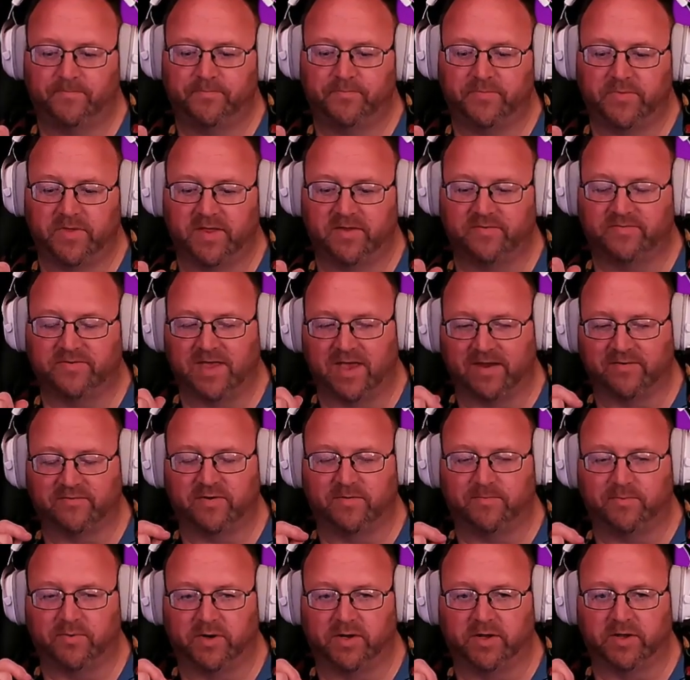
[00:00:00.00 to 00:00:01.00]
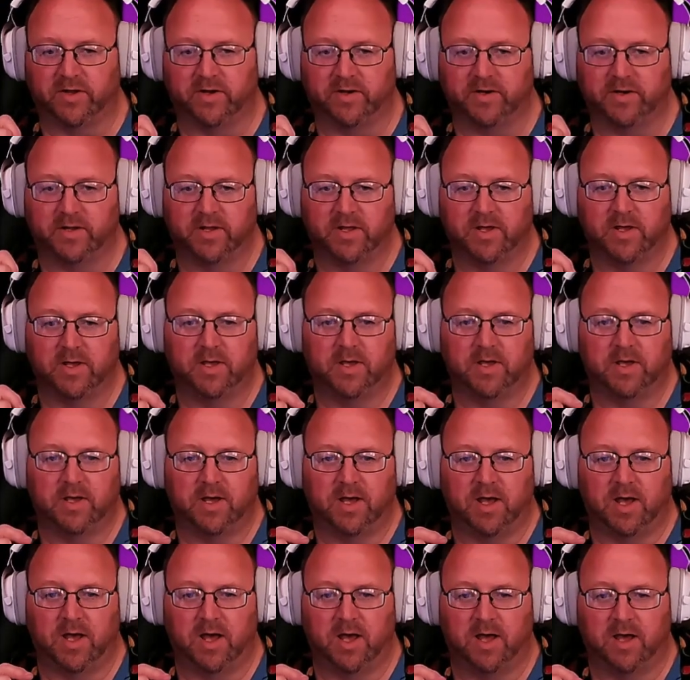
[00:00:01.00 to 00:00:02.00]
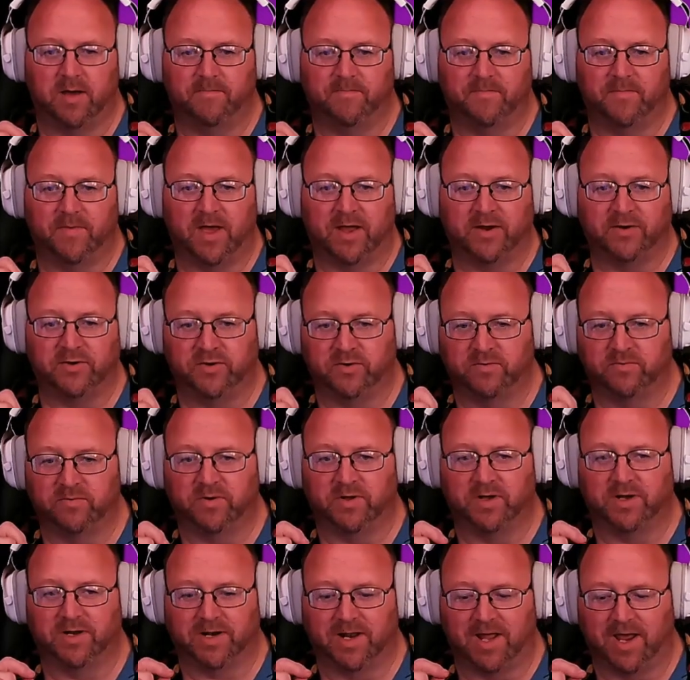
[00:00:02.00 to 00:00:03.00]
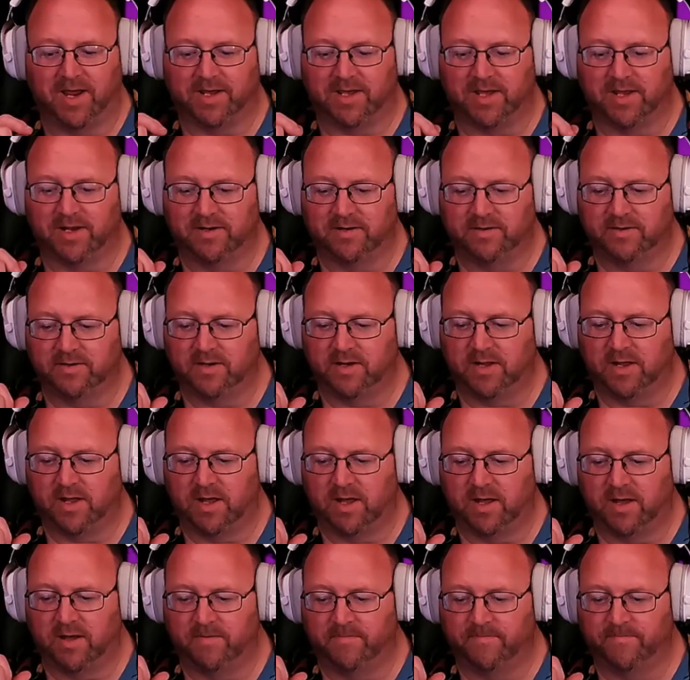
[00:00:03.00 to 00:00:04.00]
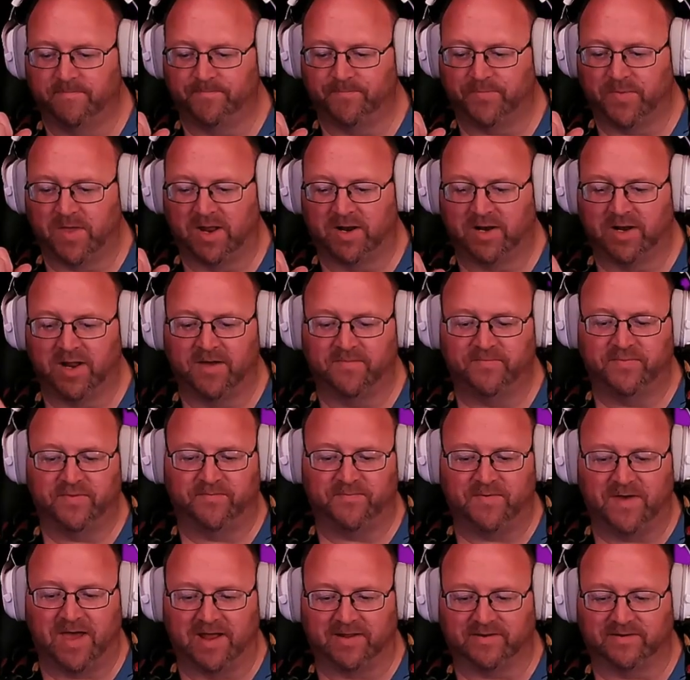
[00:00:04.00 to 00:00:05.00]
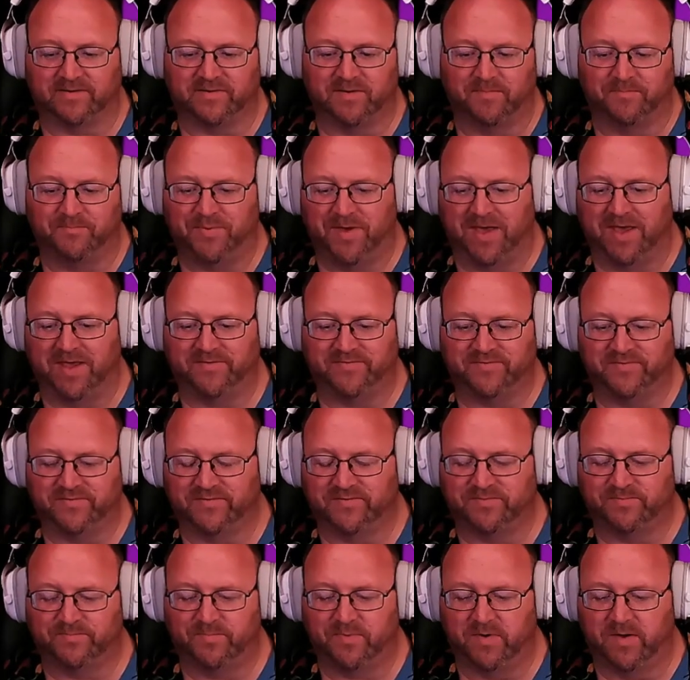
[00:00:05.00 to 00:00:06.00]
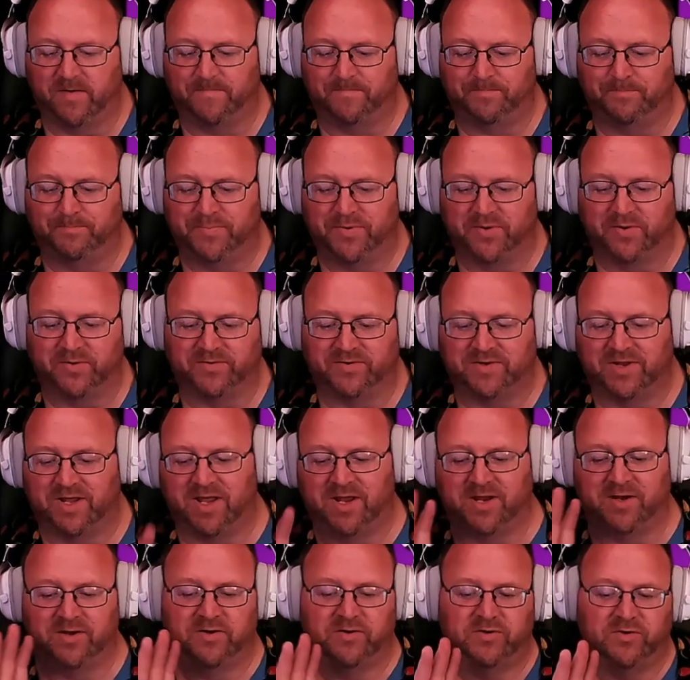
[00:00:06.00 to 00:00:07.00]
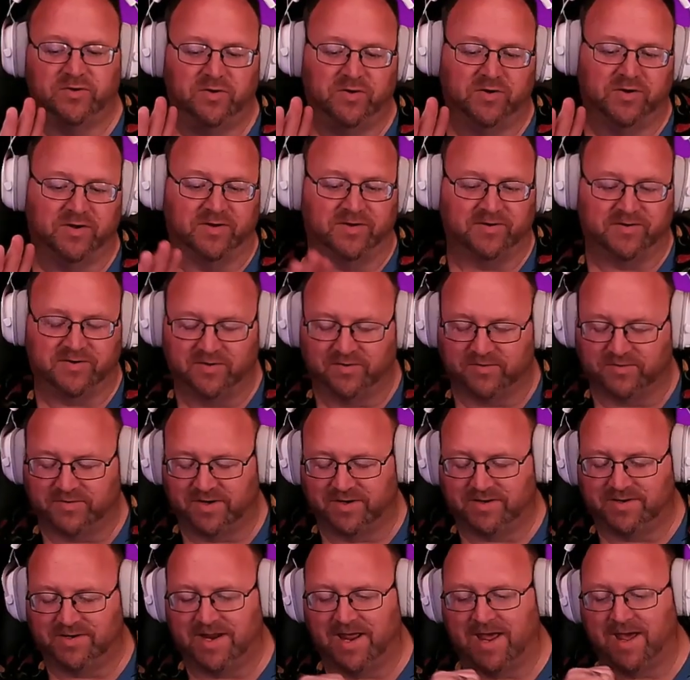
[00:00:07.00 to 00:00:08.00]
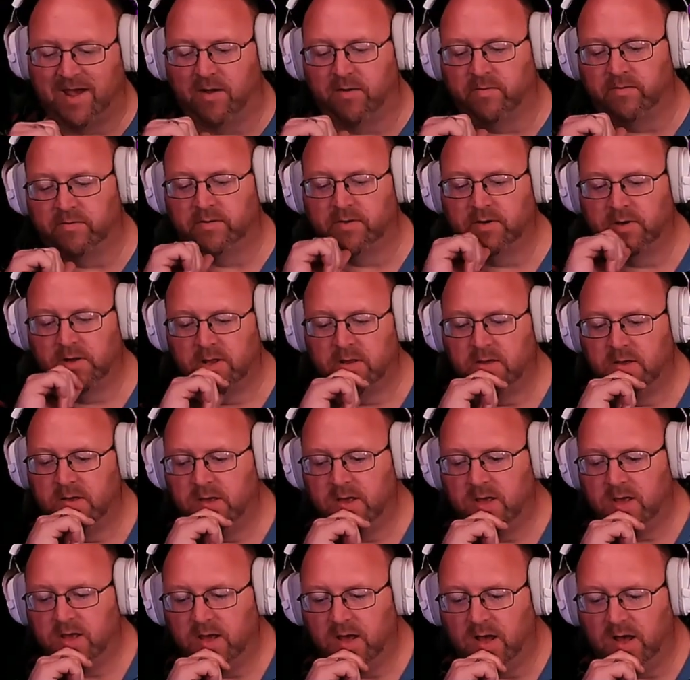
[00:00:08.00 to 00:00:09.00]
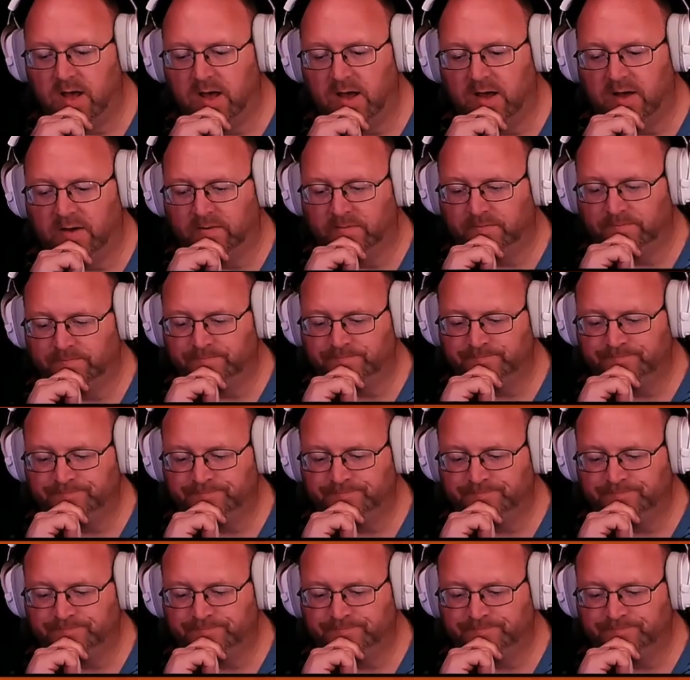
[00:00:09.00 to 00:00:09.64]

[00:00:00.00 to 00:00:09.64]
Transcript: It's actually pretty good. I do really like it. I love the fact that the bass is built in. You can tilt it down. Um,